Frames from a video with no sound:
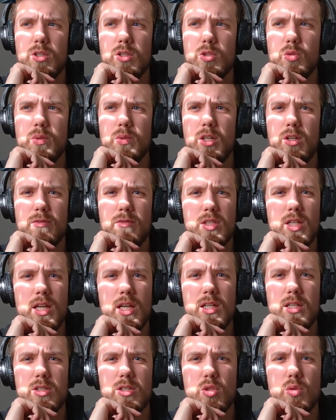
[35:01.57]
we know if
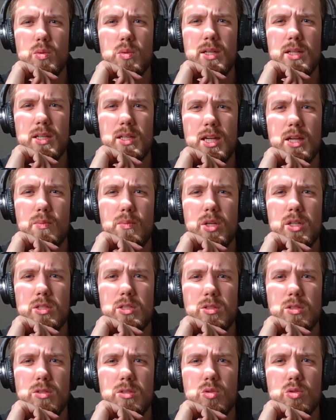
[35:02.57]
Stadia is doing game
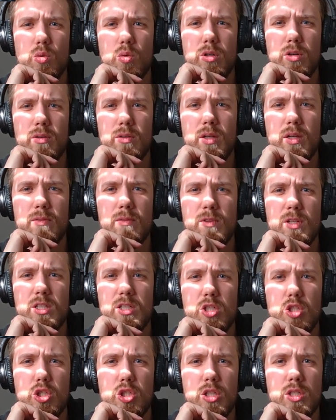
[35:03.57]
rentals, or if it's
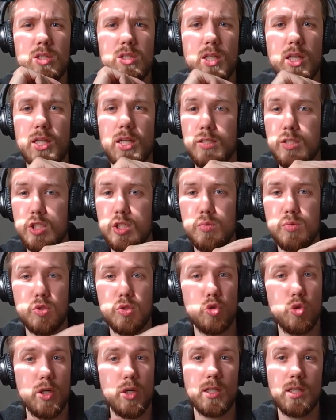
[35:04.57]
just like
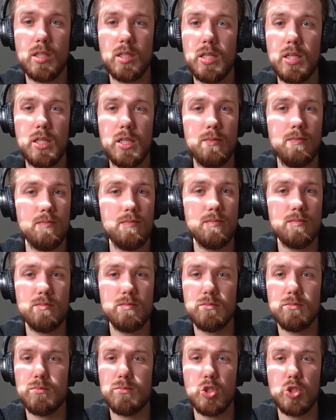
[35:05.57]
strictly
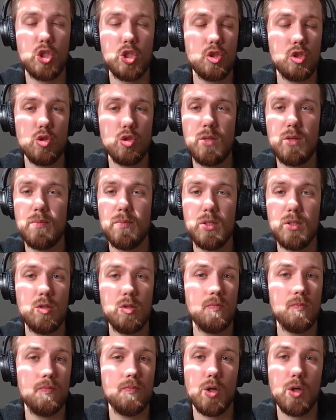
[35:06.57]
stream?
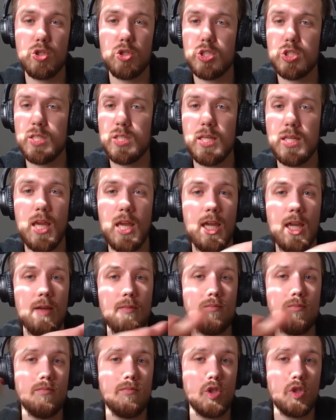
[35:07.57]
You purchase the
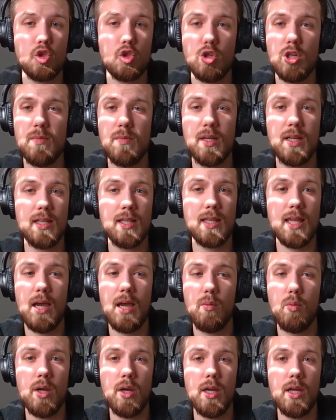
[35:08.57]
game, streaming it
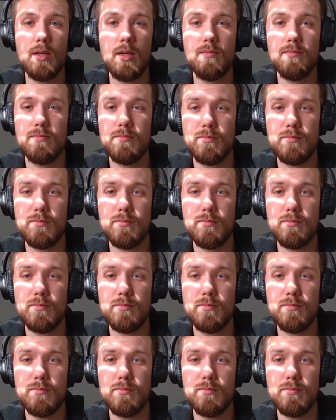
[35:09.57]
that way.